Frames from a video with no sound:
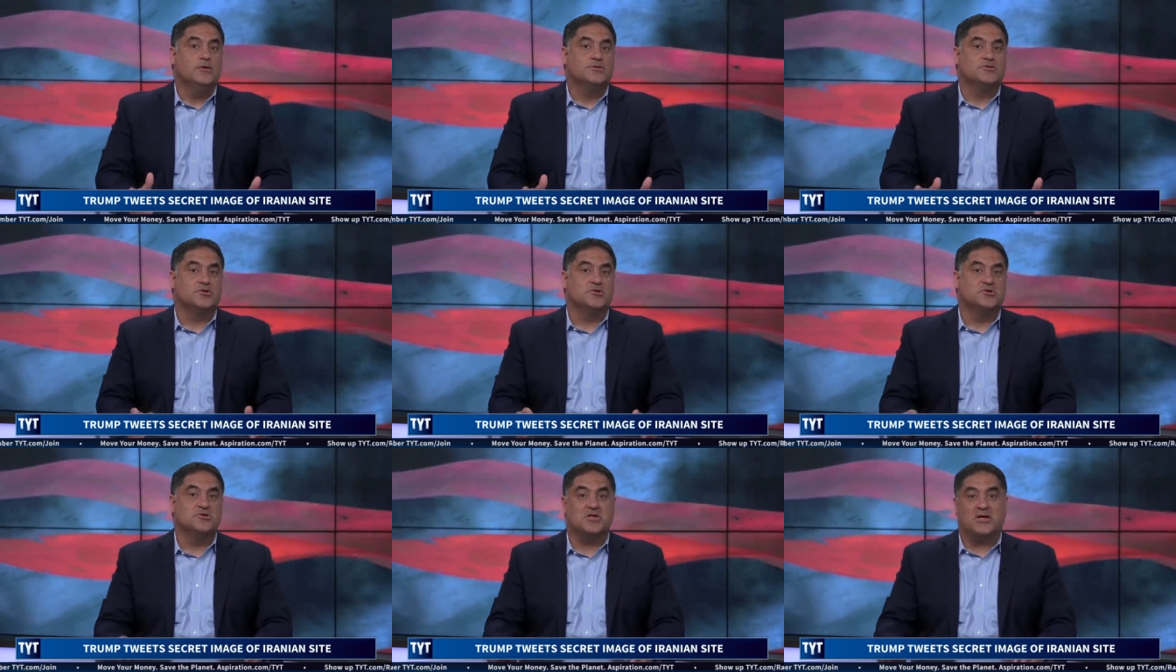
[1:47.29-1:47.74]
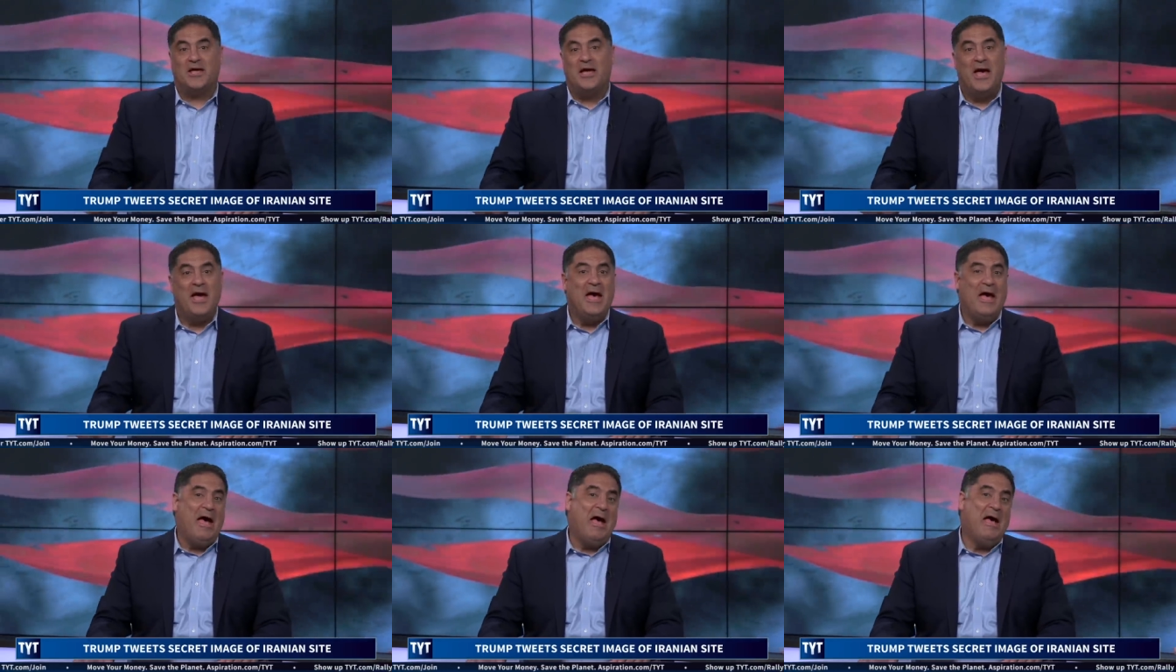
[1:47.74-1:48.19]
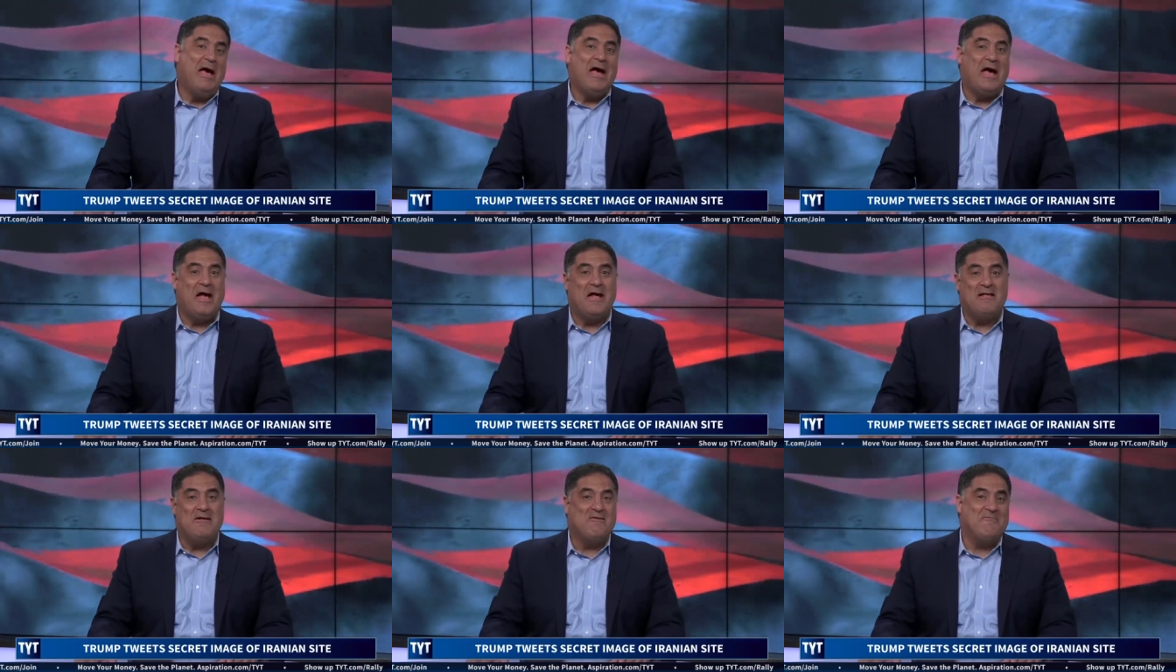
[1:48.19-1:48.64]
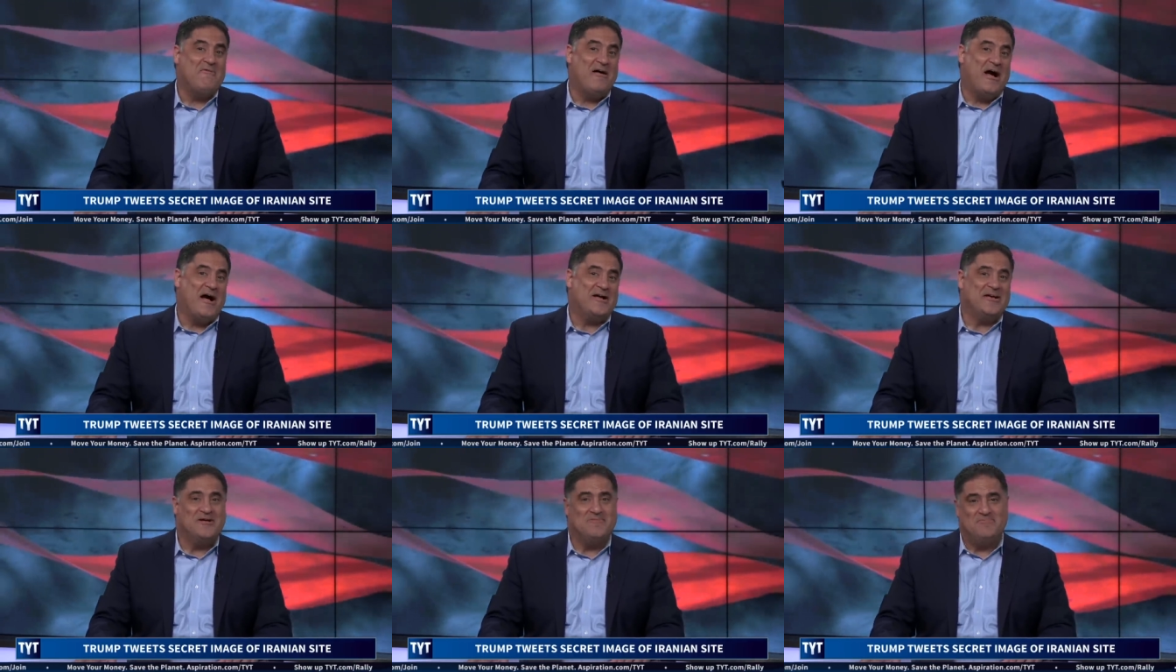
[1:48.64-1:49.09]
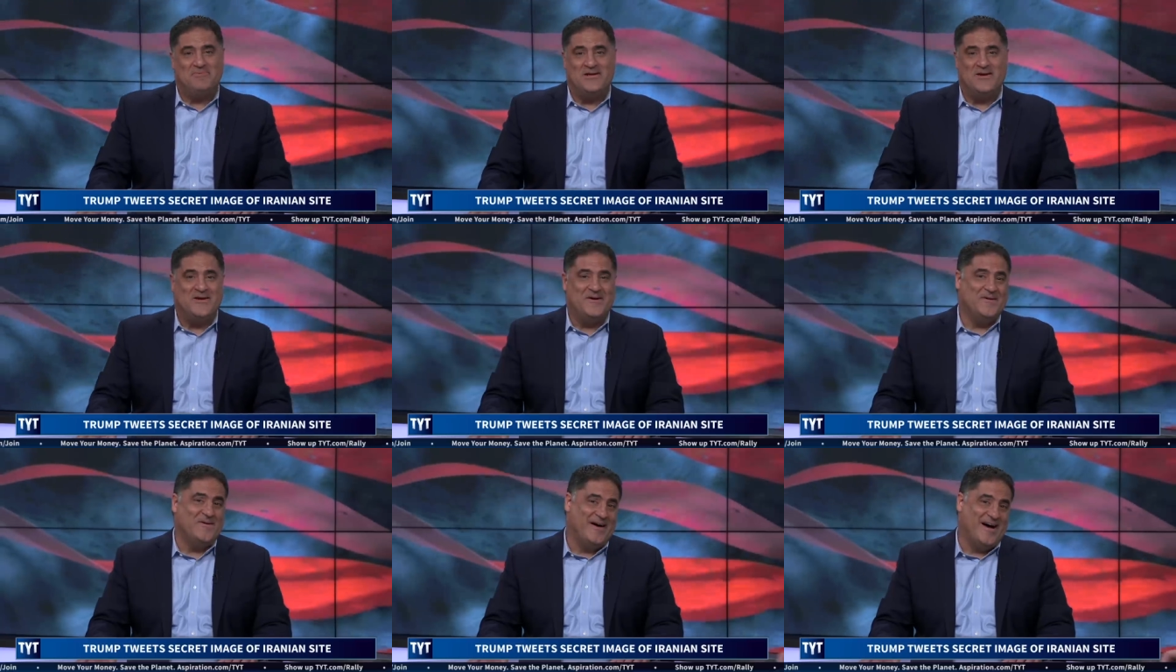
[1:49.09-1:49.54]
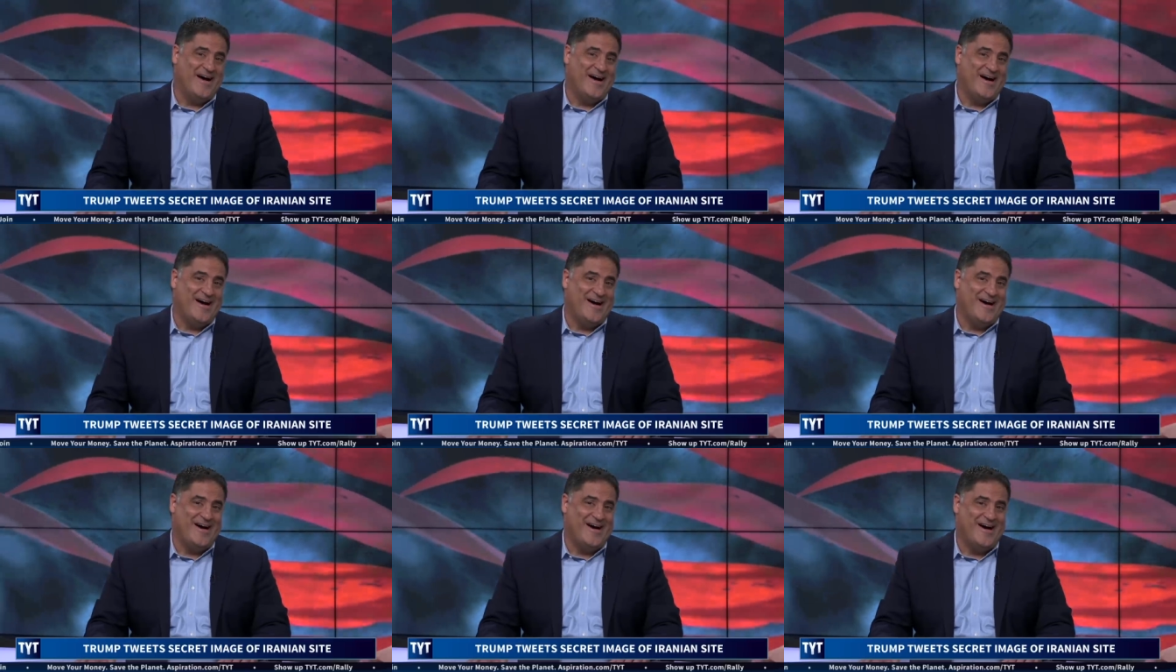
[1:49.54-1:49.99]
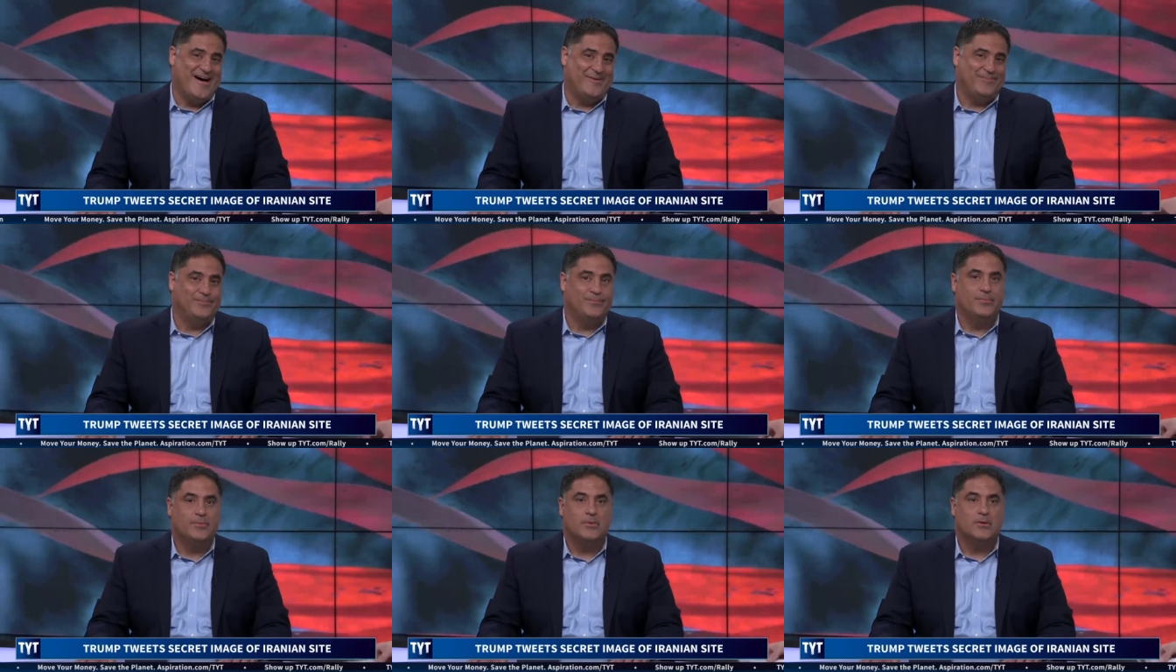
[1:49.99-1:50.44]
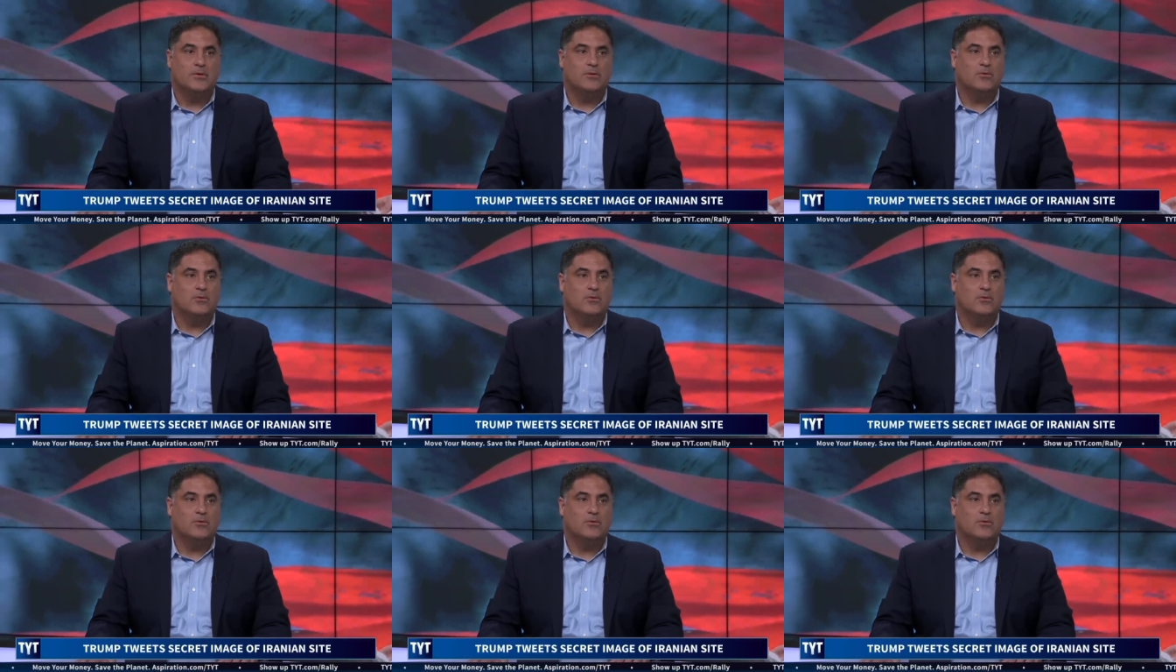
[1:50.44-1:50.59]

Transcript: So he's like, "Ha ha, your rocket blew up."